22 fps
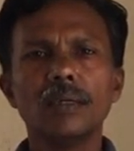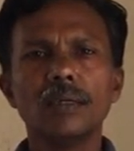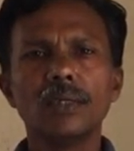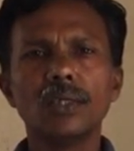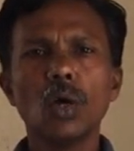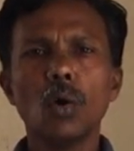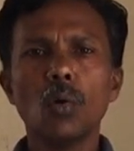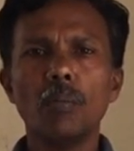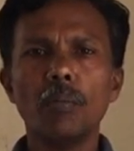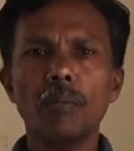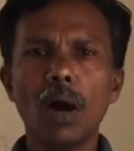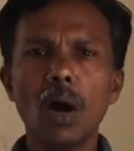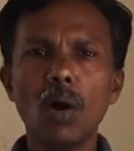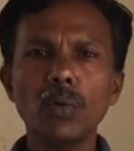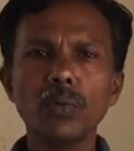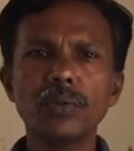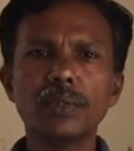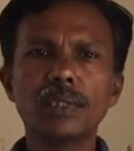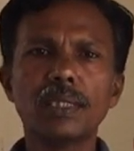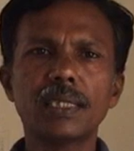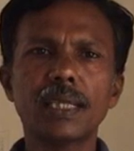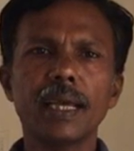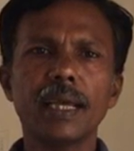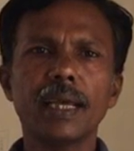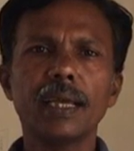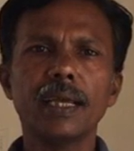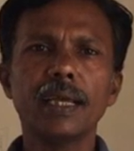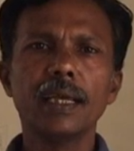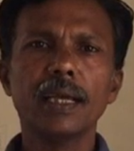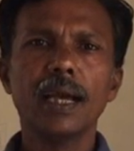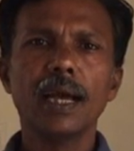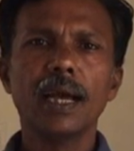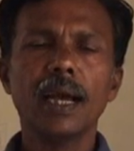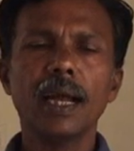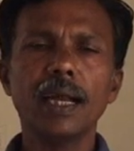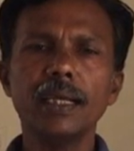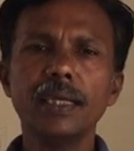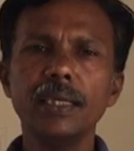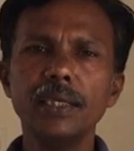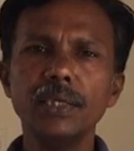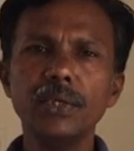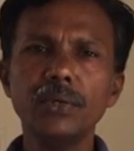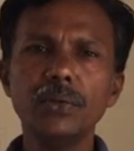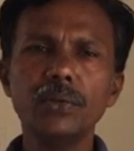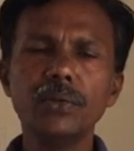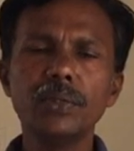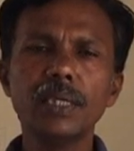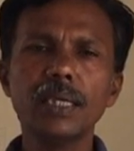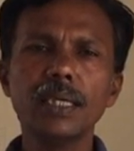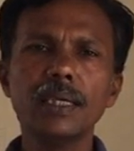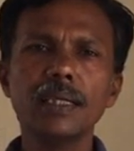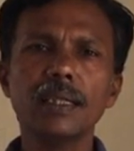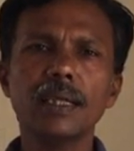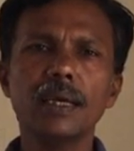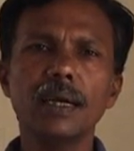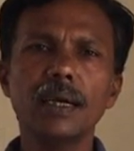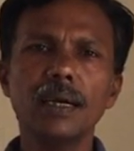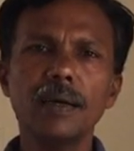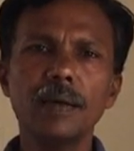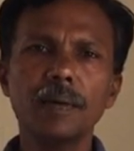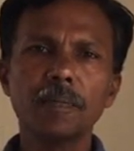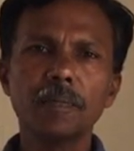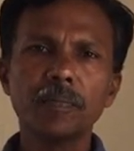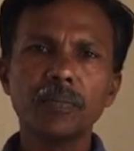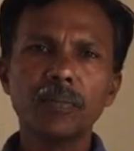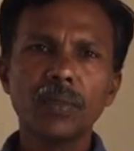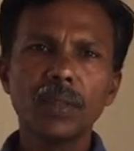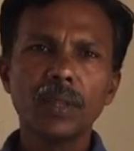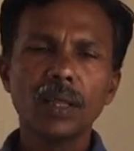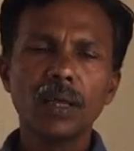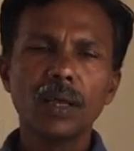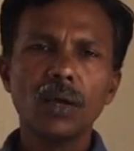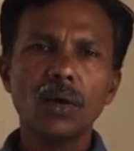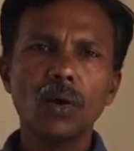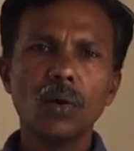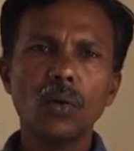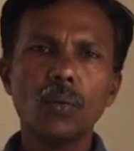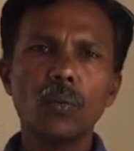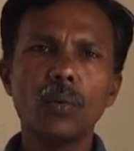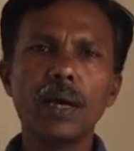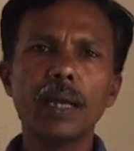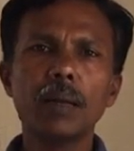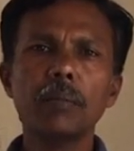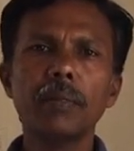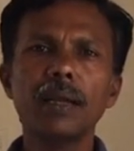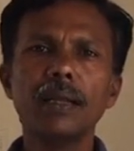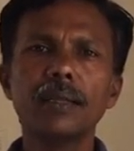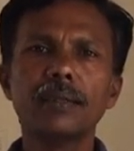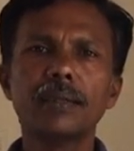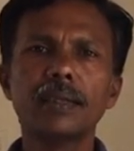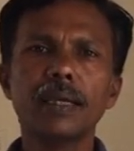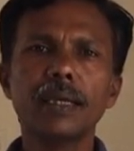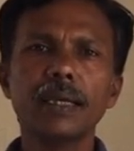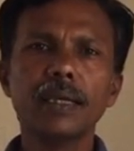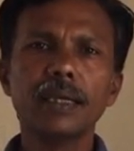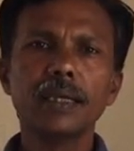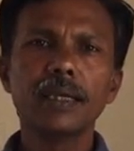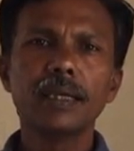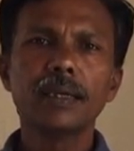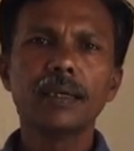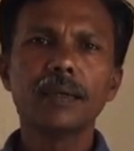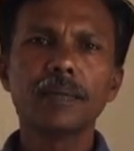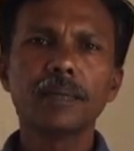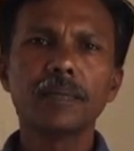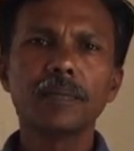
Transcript: So mouth say, and using the verbal thing